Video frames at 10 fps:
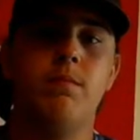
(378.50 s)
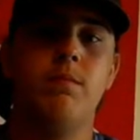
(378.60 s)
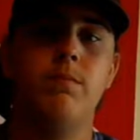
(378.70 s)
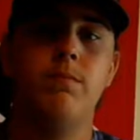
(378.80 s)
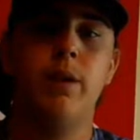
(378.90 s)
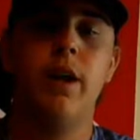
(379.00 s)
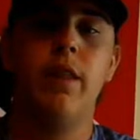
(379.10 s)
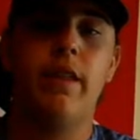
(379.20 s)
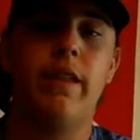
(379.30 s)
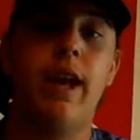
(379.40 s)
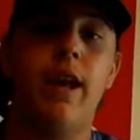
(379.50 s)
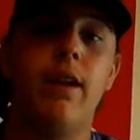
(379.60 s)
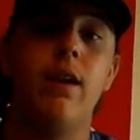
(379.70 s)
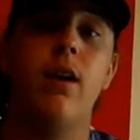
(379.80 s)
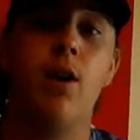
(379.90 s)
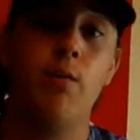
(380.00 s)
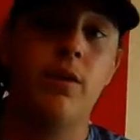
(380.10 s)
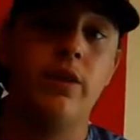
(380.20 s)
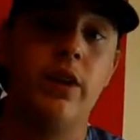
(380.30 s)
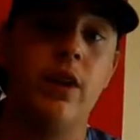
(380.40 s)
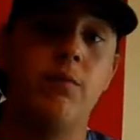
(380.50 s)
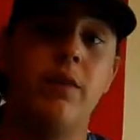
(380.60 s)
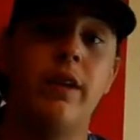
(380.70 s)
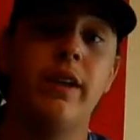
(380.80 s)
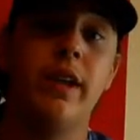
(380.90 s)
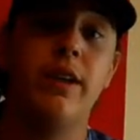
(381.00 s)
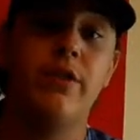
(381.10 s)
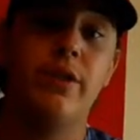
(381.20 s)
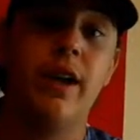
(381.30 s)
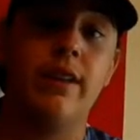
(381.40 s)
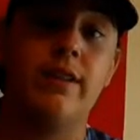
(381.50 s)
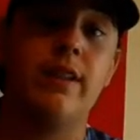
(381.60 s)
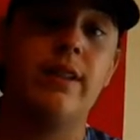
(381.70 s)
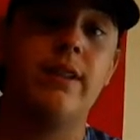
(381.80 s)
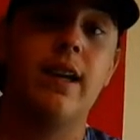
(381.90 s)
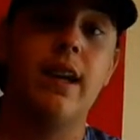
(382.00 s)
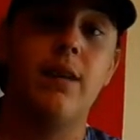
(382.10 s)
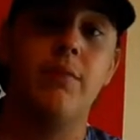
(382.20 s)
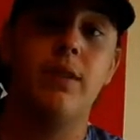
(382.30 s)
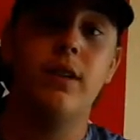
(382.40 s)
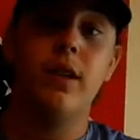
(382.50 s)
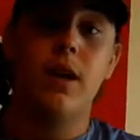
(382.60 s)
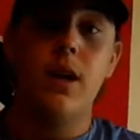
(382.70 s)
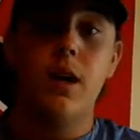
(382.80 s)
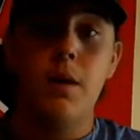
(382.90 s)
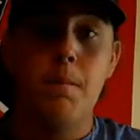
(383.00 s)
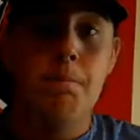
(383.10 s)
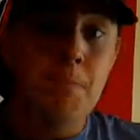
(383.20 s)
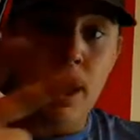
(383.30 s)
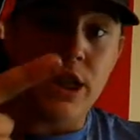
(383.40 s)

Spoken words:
But other than that, hope this helped. Catch you guys next time. Peace.